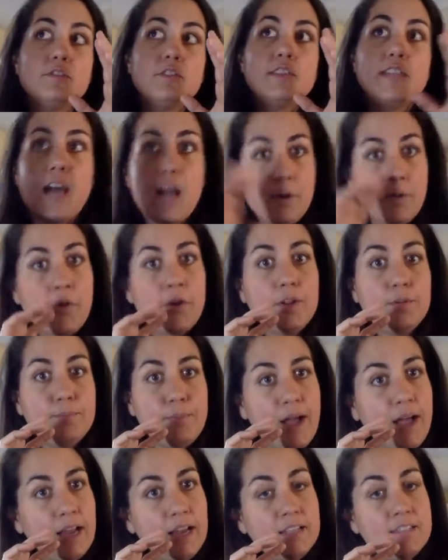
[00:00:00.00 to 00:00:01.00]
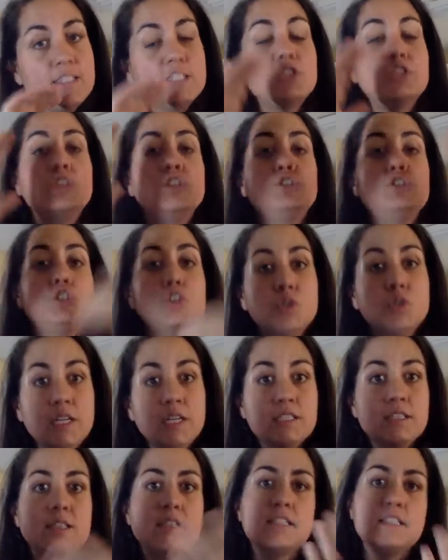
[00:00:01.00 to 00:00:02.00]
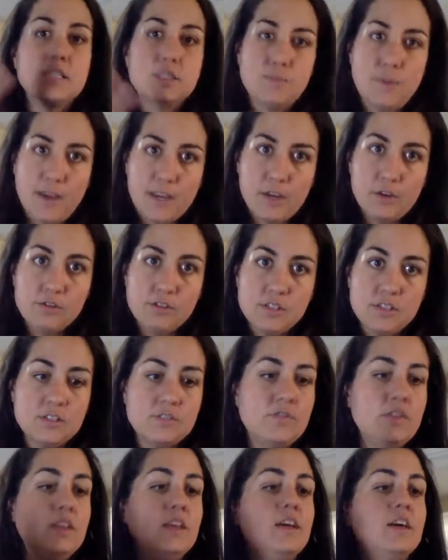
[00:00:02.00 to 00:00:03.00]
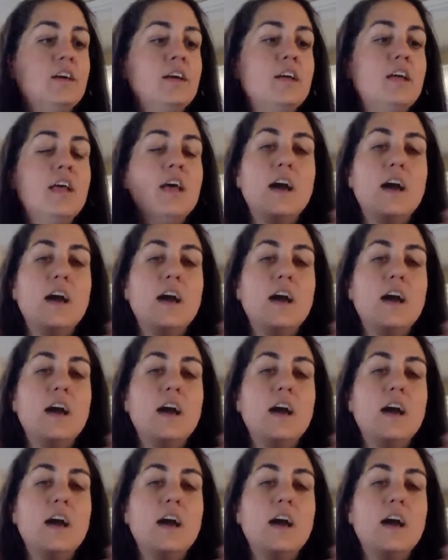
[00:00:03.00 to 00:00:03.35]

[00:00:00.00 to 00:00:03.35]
thyroid imbalance, is to treat the dysbiosis via